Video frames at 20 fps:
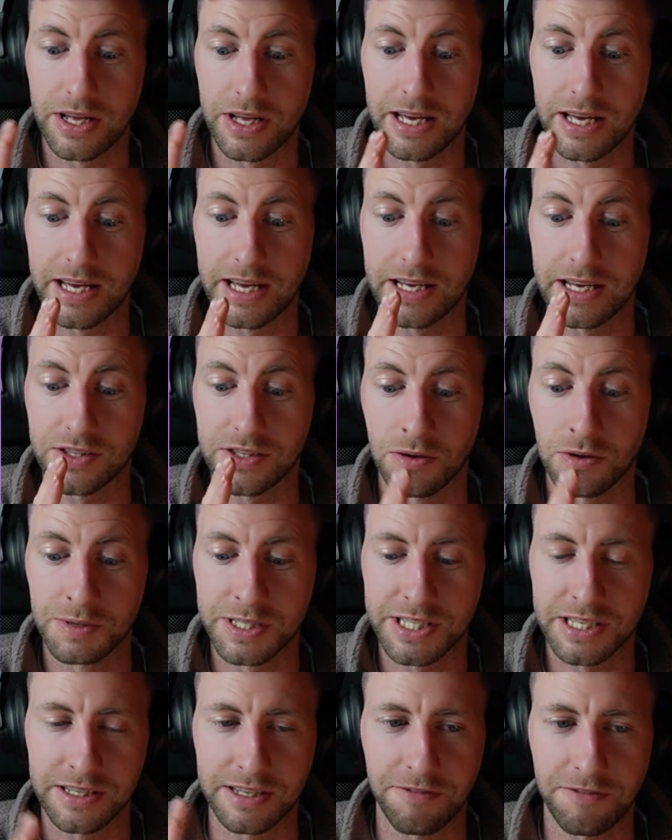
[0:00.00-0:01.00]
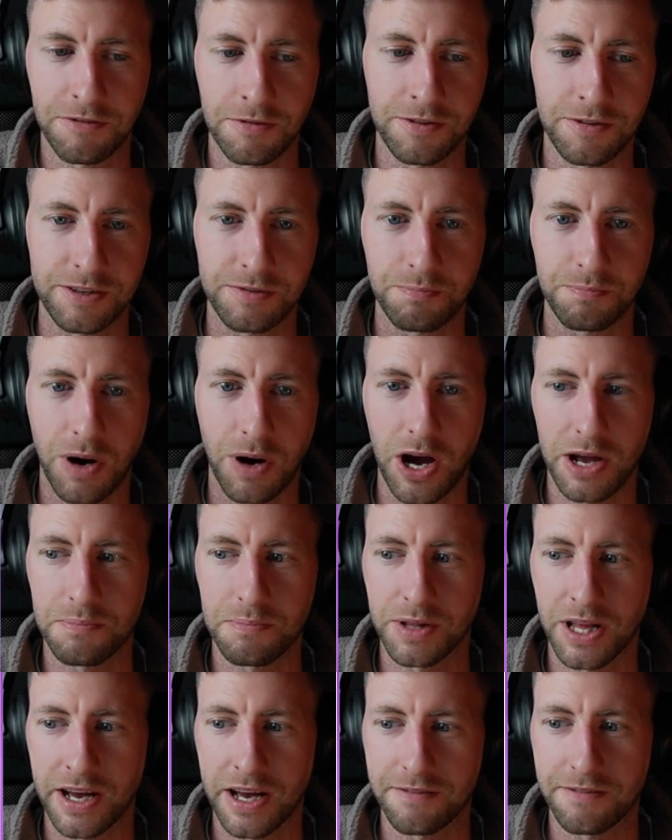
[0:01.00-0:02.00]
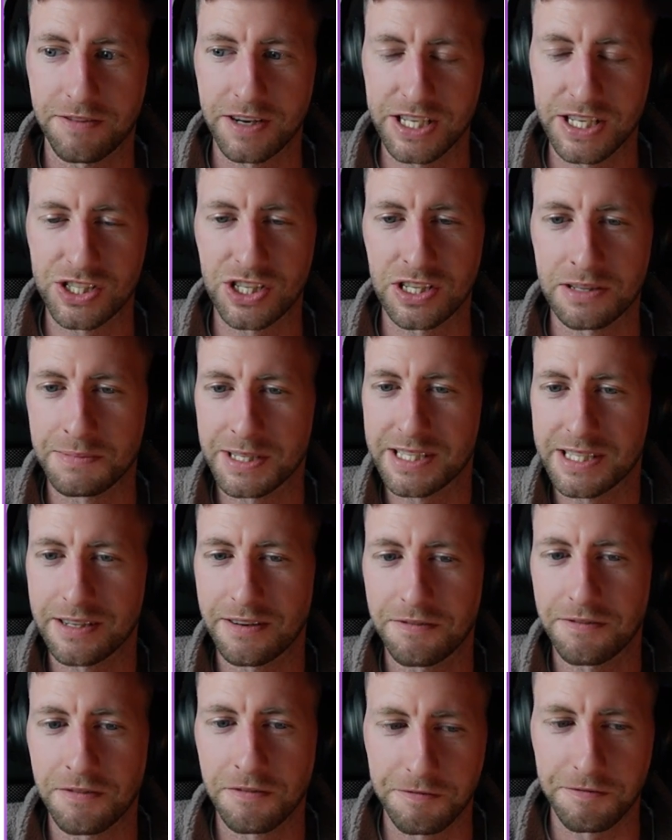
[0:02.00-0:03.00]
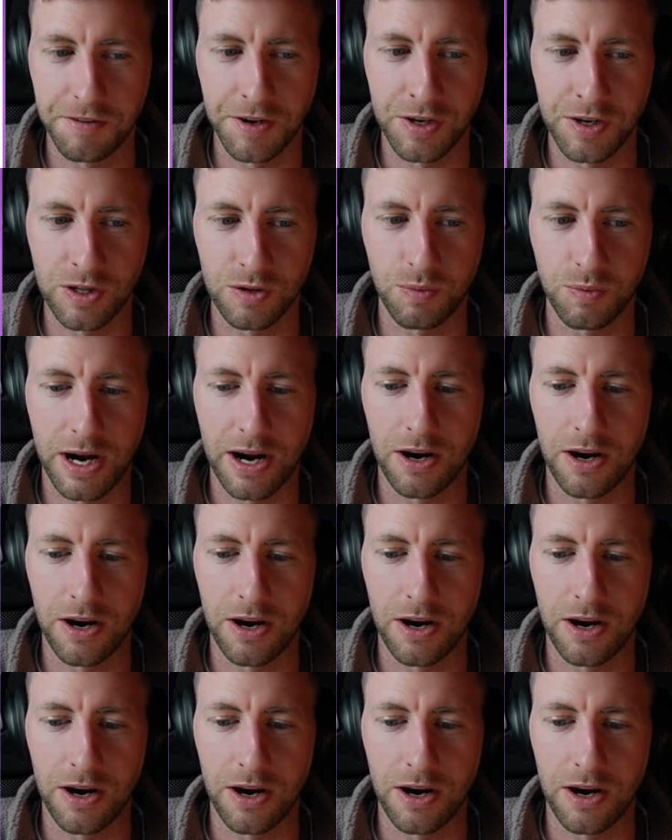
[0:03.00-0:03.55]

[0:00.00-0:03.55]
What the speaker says: is almost a different pipeline for each of them. It's a different funnel where